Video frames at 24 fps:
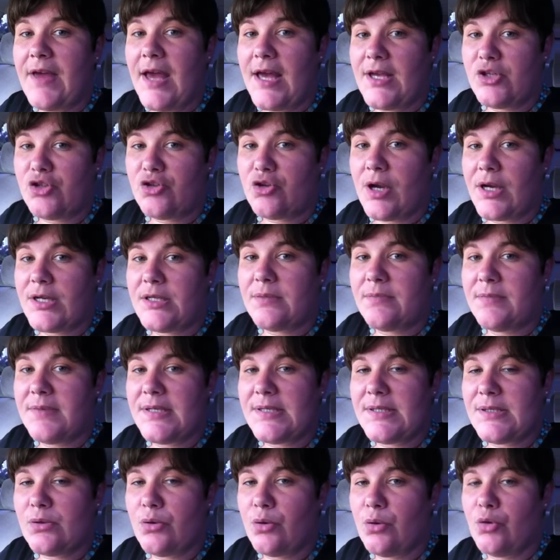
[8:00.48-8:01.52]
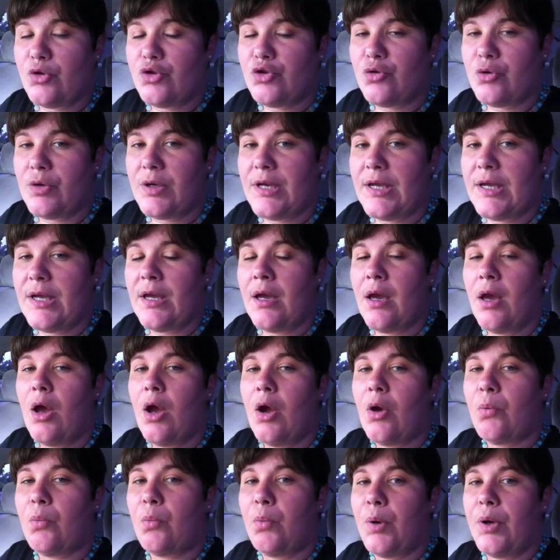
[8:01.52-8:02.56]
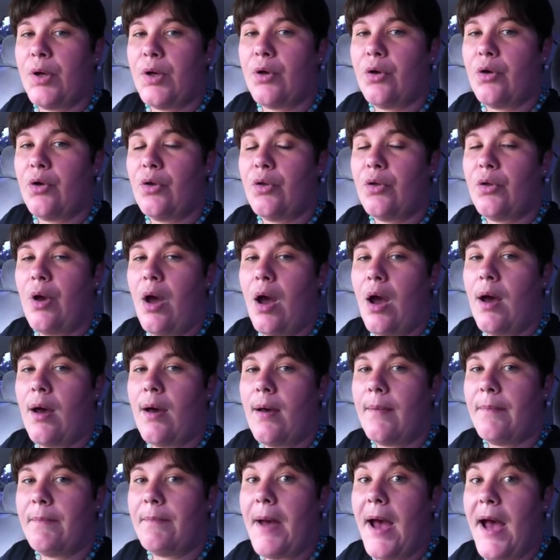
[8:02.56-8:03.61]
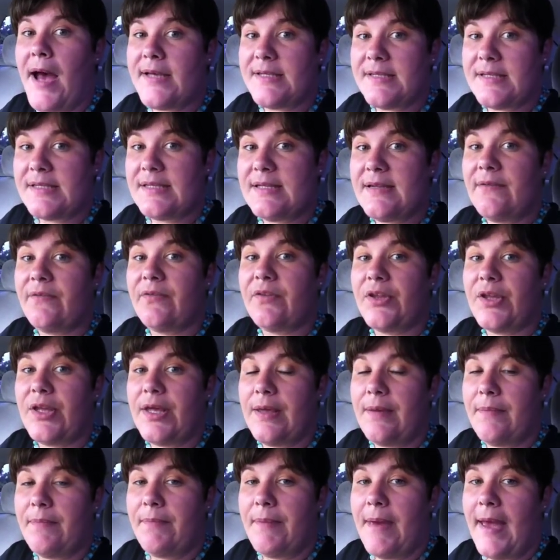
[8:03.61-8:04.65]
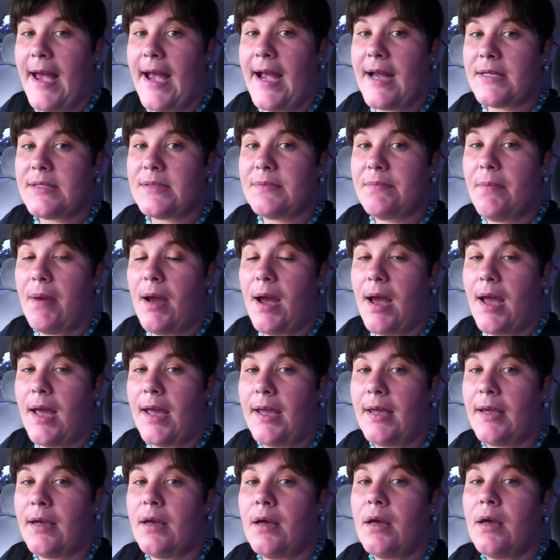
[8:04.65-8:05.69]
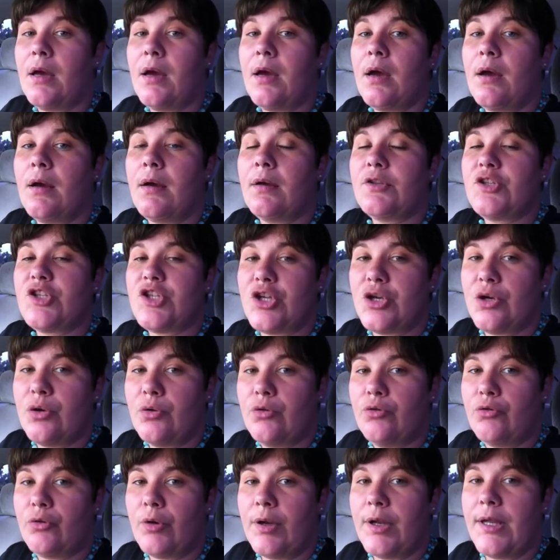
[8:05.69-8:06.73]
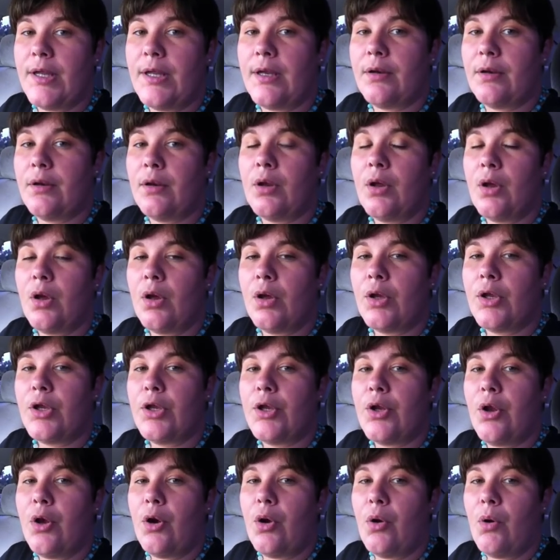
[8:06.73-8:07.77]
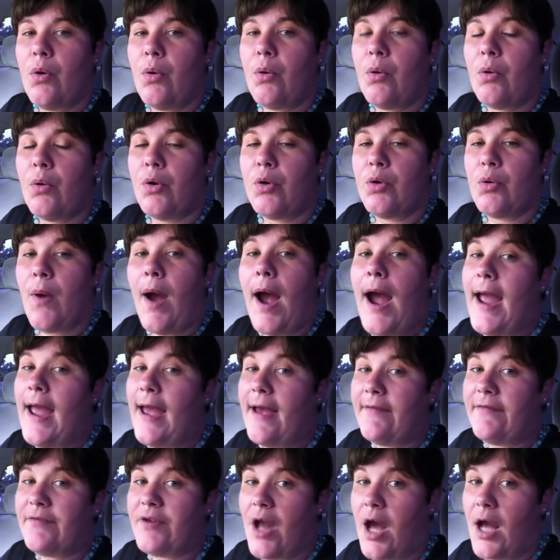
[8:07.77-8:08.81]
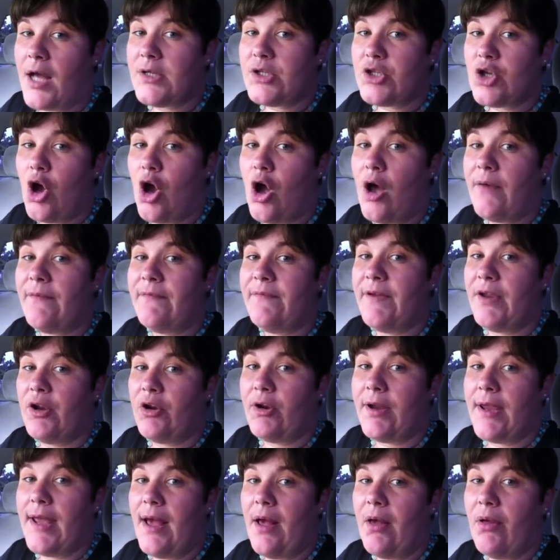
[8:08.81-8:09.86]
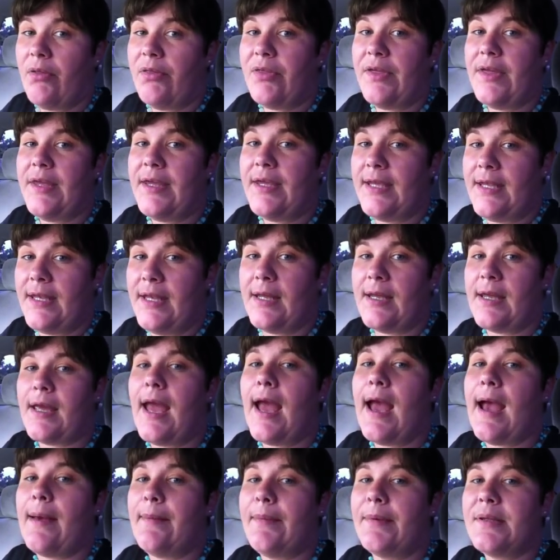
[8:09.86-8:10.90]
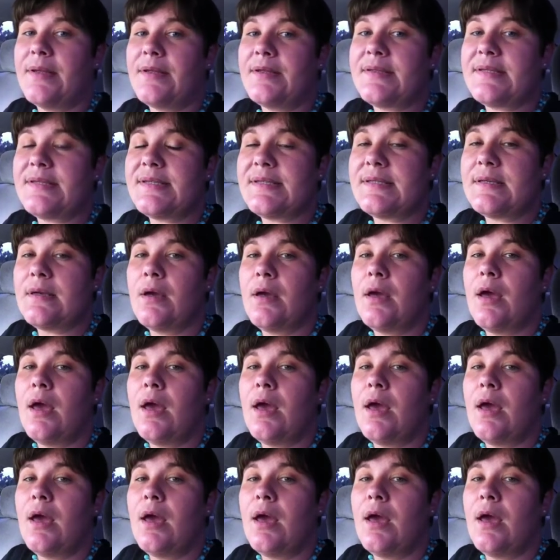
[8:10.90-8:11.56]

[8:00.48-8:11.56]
gastrectomy surgery will positively impact my children, who I have not taught very healthy eating habits.